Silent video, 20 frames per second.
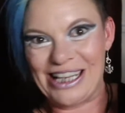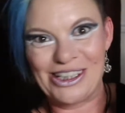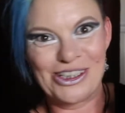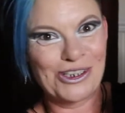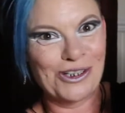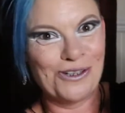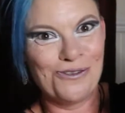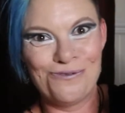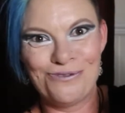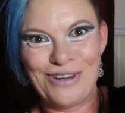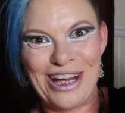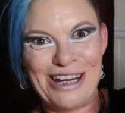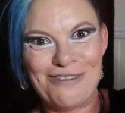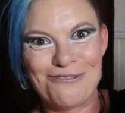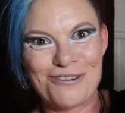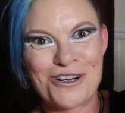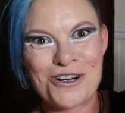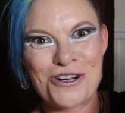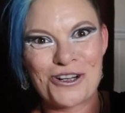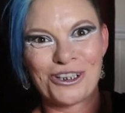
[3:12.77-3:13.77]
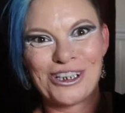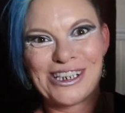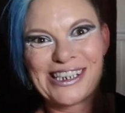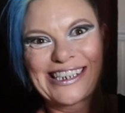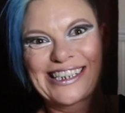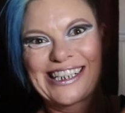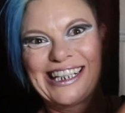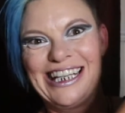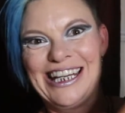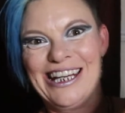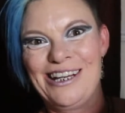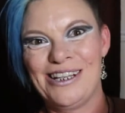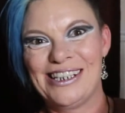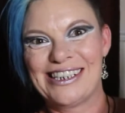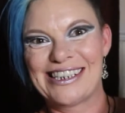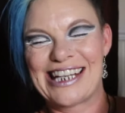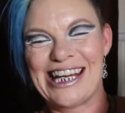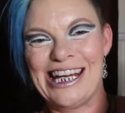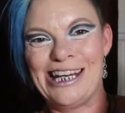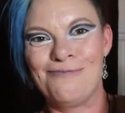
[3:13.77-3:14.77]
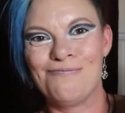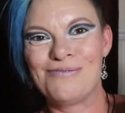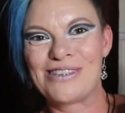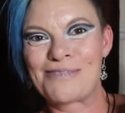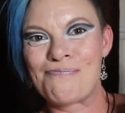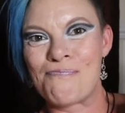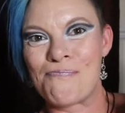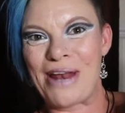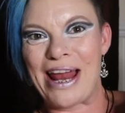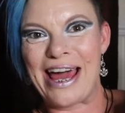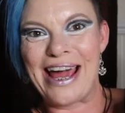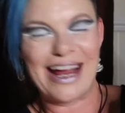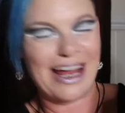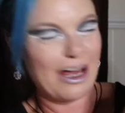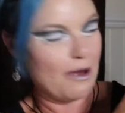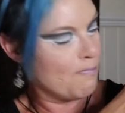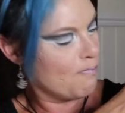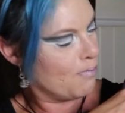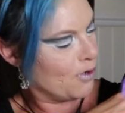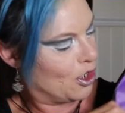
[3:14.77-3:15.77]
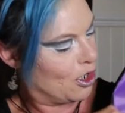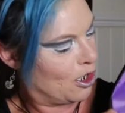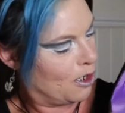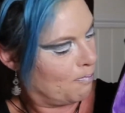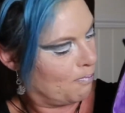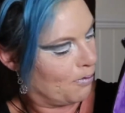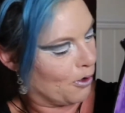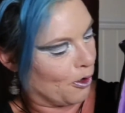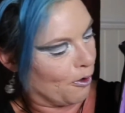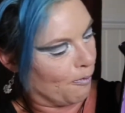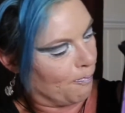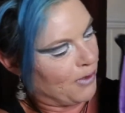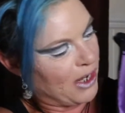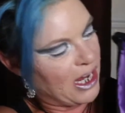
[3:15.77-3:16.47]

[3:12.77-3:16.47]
two favourite colour schemes, black and purple.